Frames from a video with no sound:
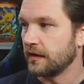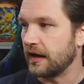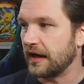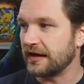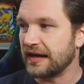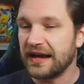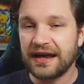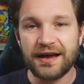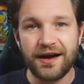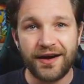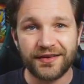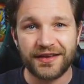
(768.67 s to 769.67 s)
And here
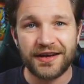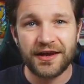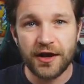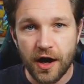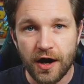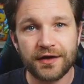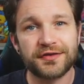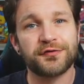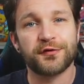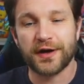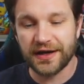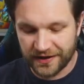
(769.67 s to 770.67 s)
are the last
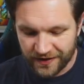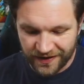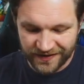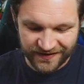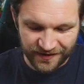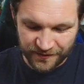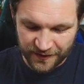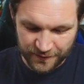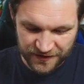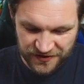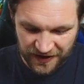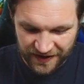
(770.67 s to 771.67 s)
3 cards I'm going to be
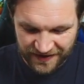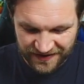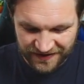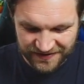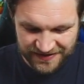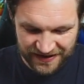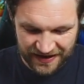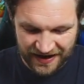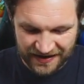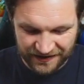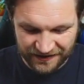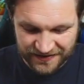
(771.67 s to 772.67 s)
showing you
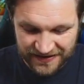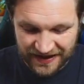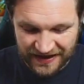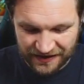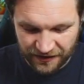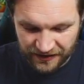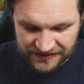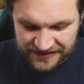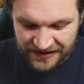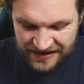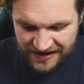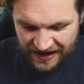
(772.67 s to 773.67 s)
today, guys.
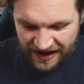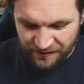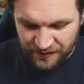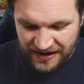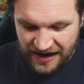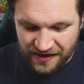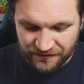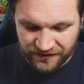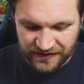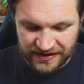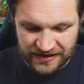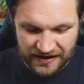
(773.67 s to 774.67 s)
And we have
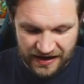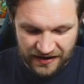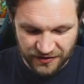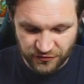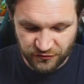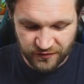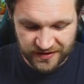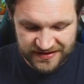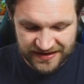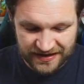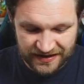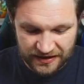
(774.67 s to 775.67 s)
the
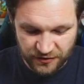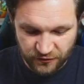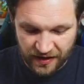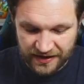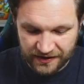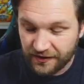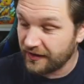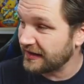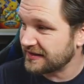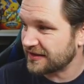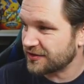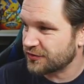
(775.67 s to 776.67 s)

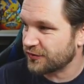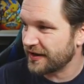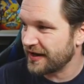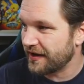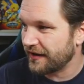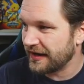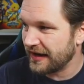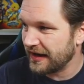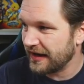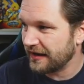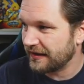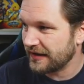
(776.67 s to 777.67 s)
Dragonite trio
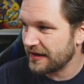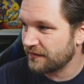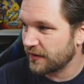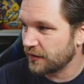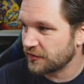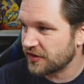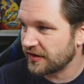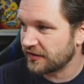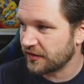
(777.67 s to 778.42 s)
here, the evolutions.